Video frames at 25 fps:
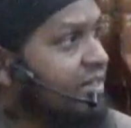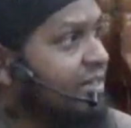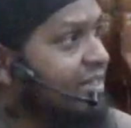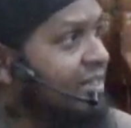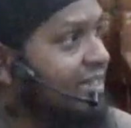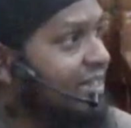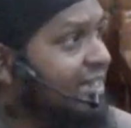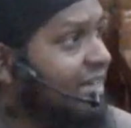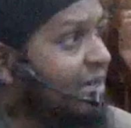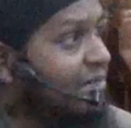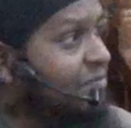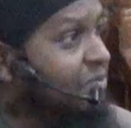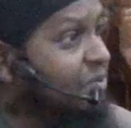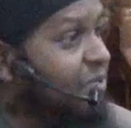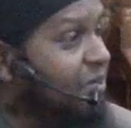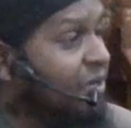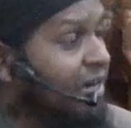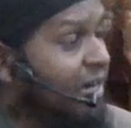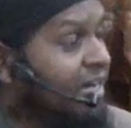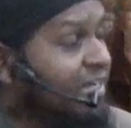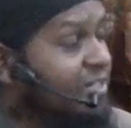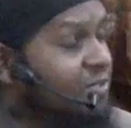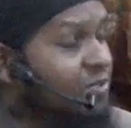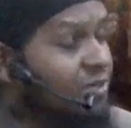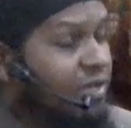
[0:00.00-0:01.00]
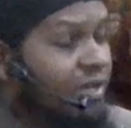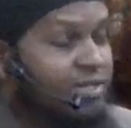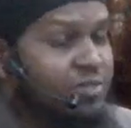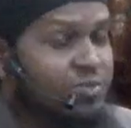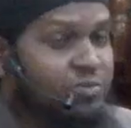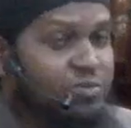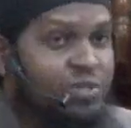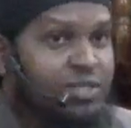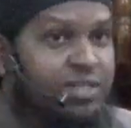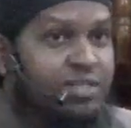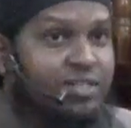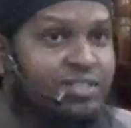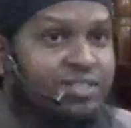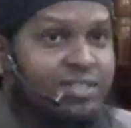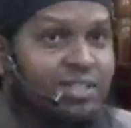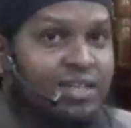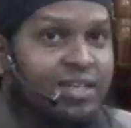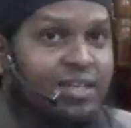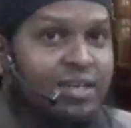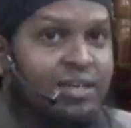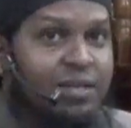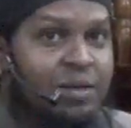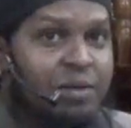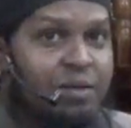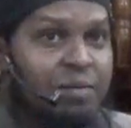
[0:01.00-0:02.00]
he kept on, as we could
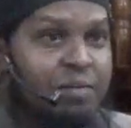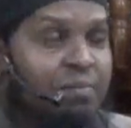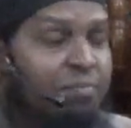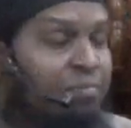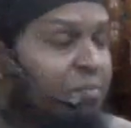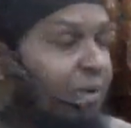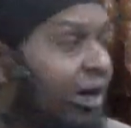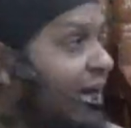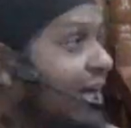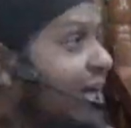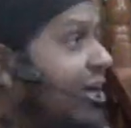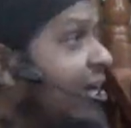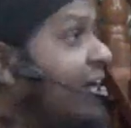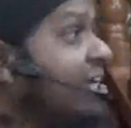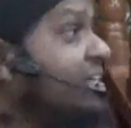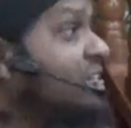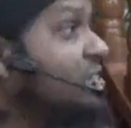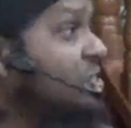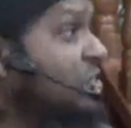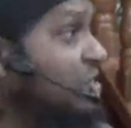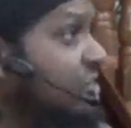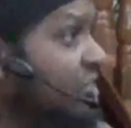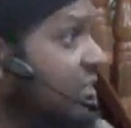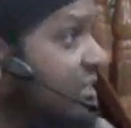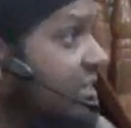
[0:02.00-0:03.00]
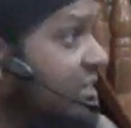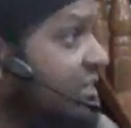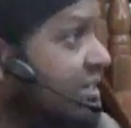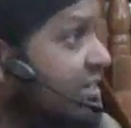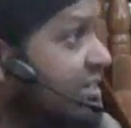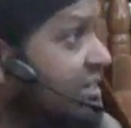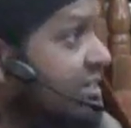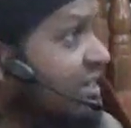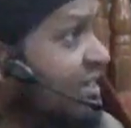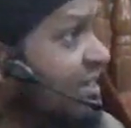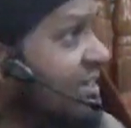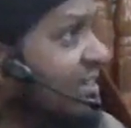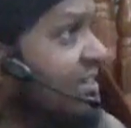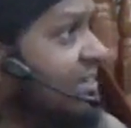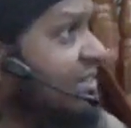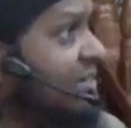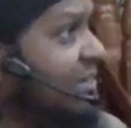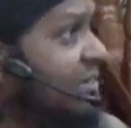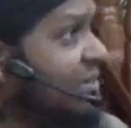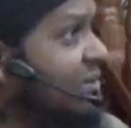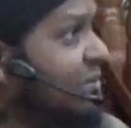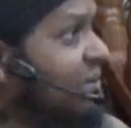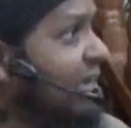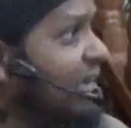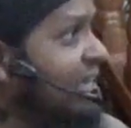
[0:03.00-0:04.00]
say, back answering.
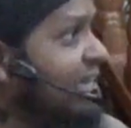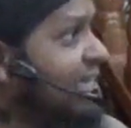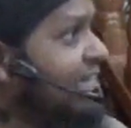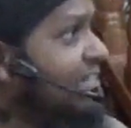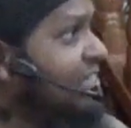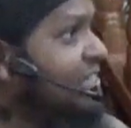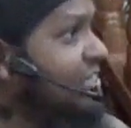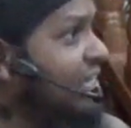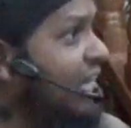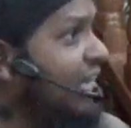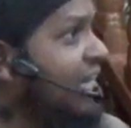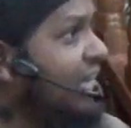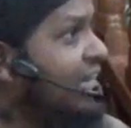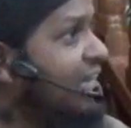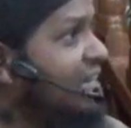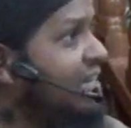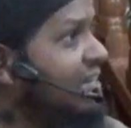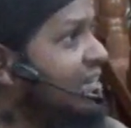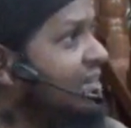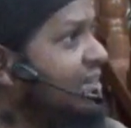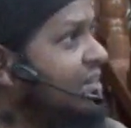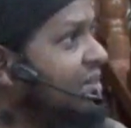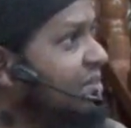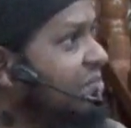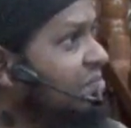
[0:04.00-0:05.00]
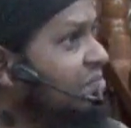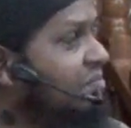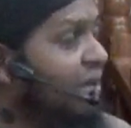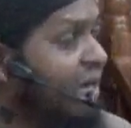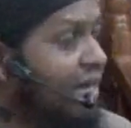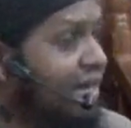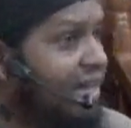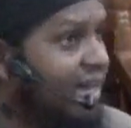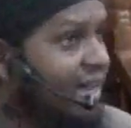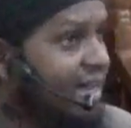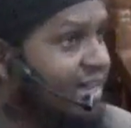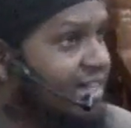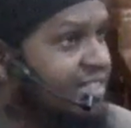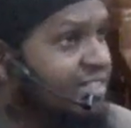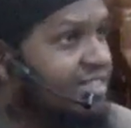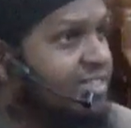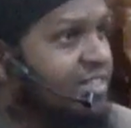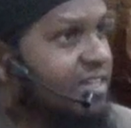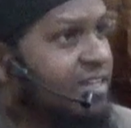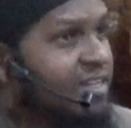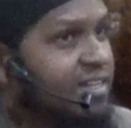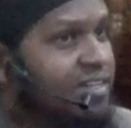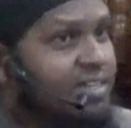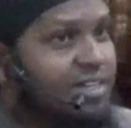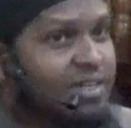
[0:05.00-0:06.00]
You know, like a child back
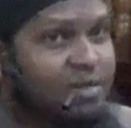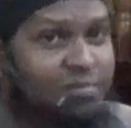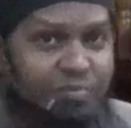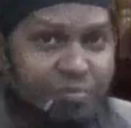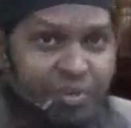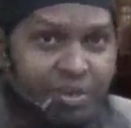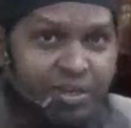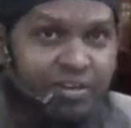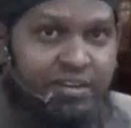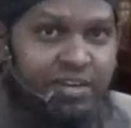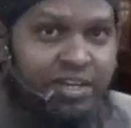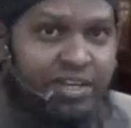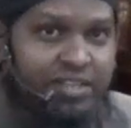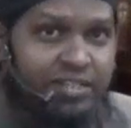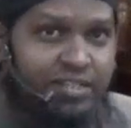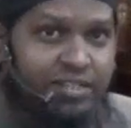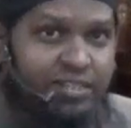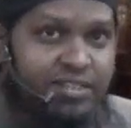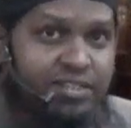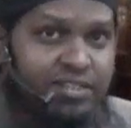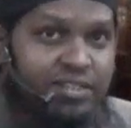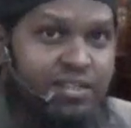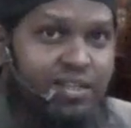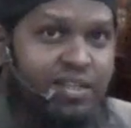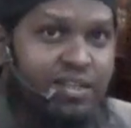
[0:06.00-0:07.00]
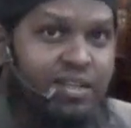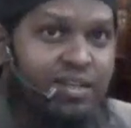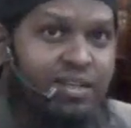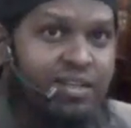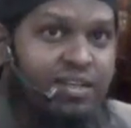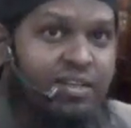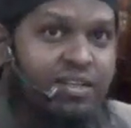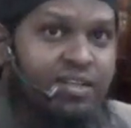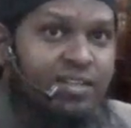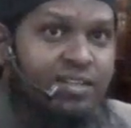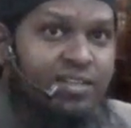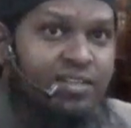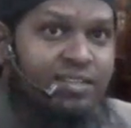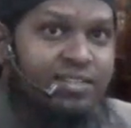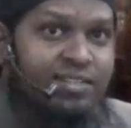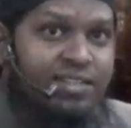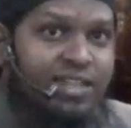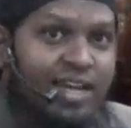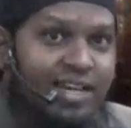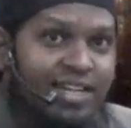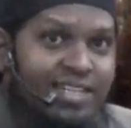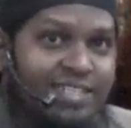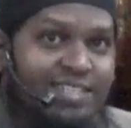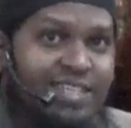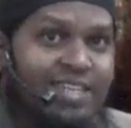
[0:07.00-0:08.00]
answer their parents.
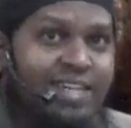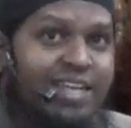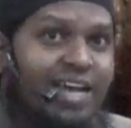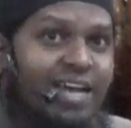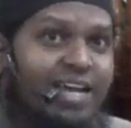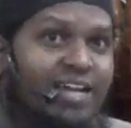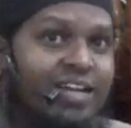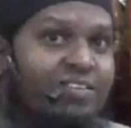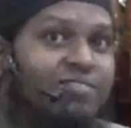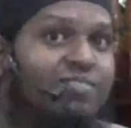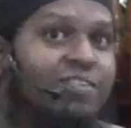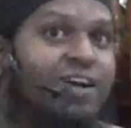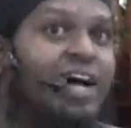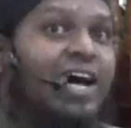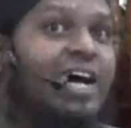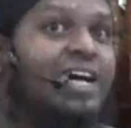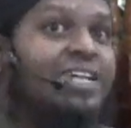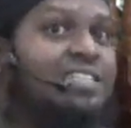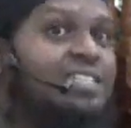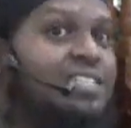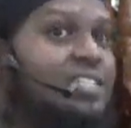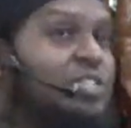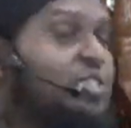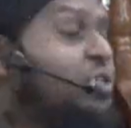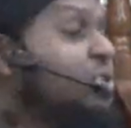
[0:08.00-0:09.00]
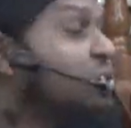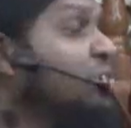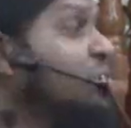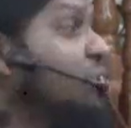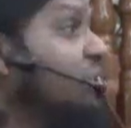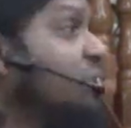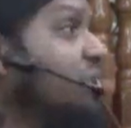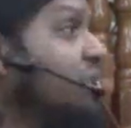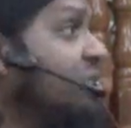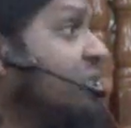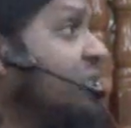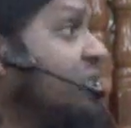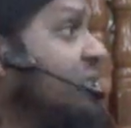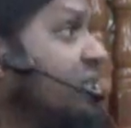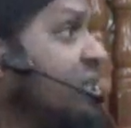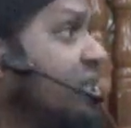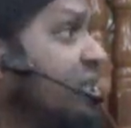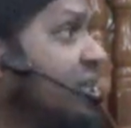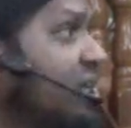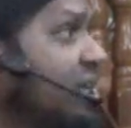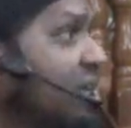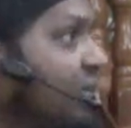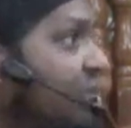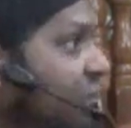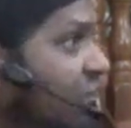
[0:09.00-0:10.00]
That is the kind of attitude
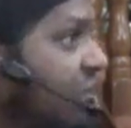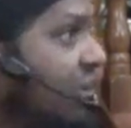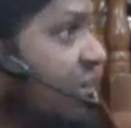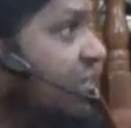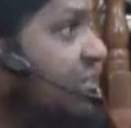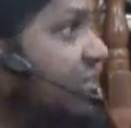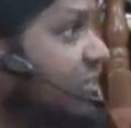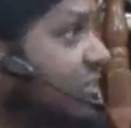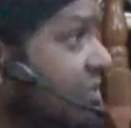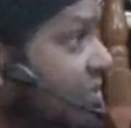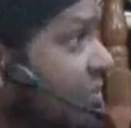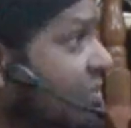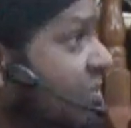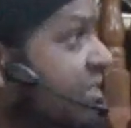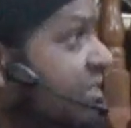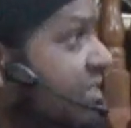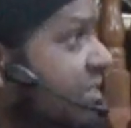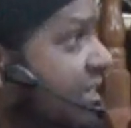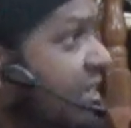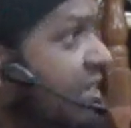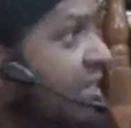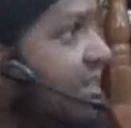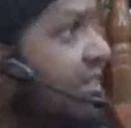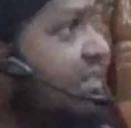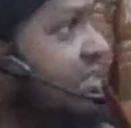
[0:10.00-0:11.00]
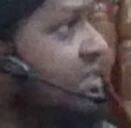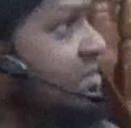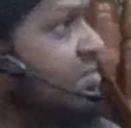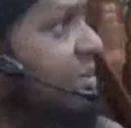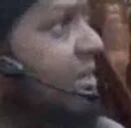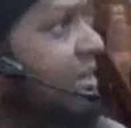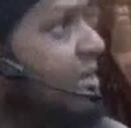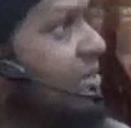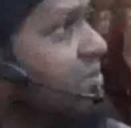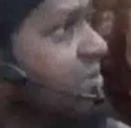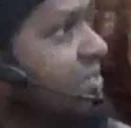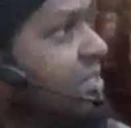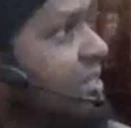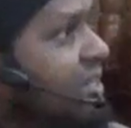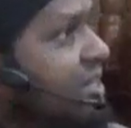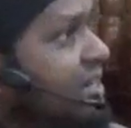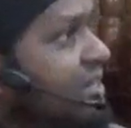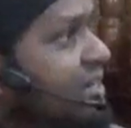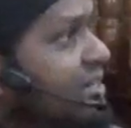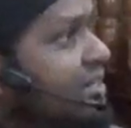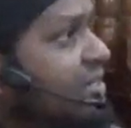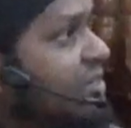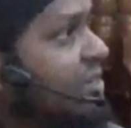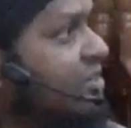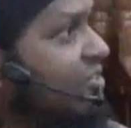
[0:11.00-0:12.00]
he was towards Allah subhanahu wa
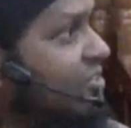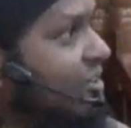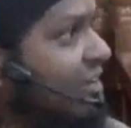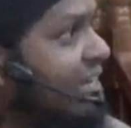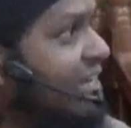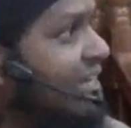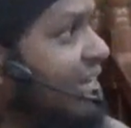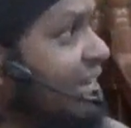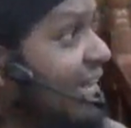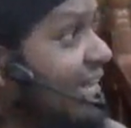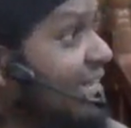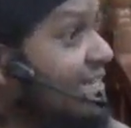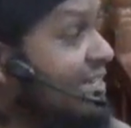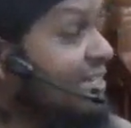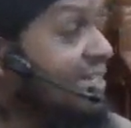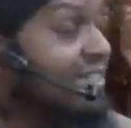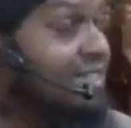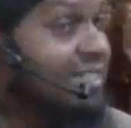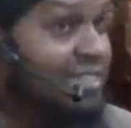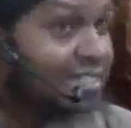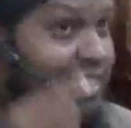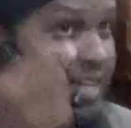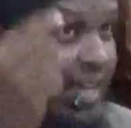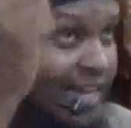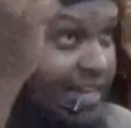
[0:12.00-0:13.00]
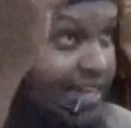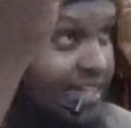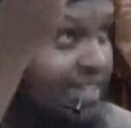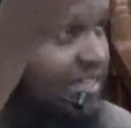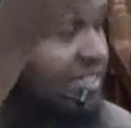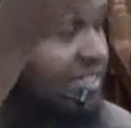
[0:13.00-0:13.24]
ta'ala. Not recognizing that